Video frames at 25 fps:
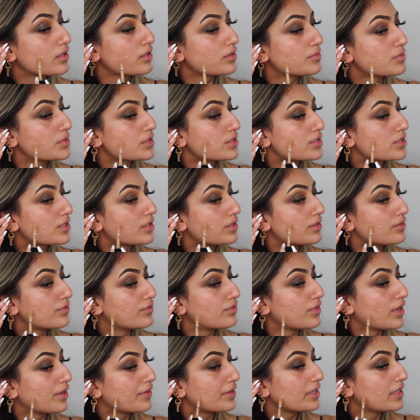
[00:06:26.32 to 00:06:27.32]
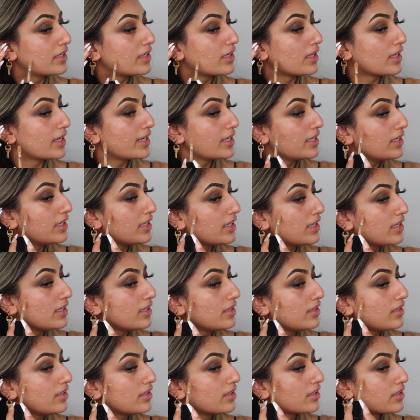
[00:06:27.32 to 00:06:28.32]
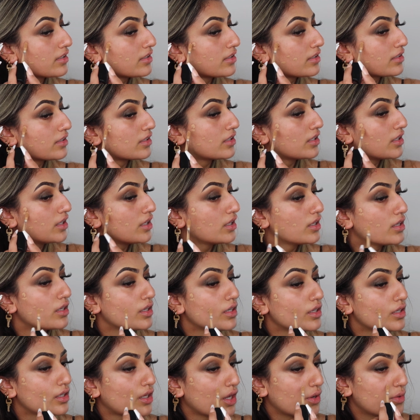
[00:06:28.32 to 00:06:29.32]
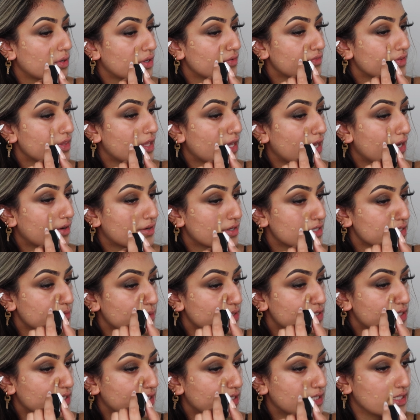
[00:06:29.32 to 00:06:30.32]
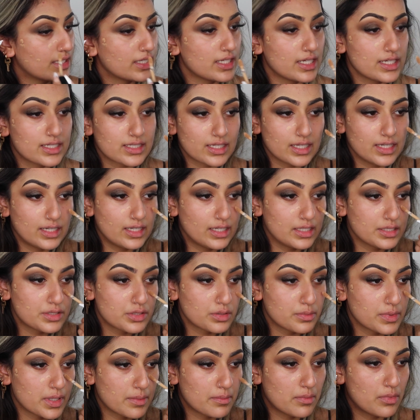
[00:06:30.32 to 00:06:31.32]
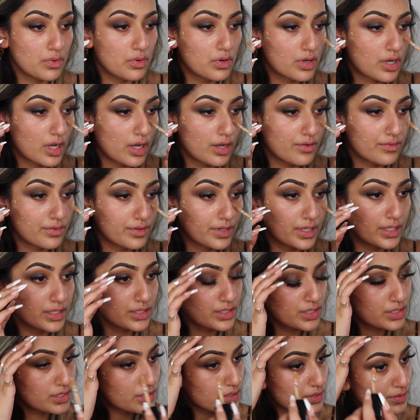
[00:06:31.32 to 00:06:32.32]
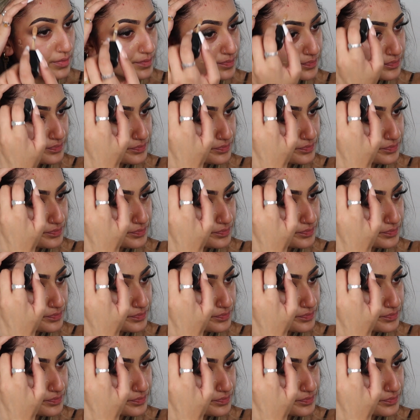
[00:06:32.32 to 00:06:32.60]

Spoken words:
I'm just gonna very lightly go over the areas which are going to need a little bit more coverage.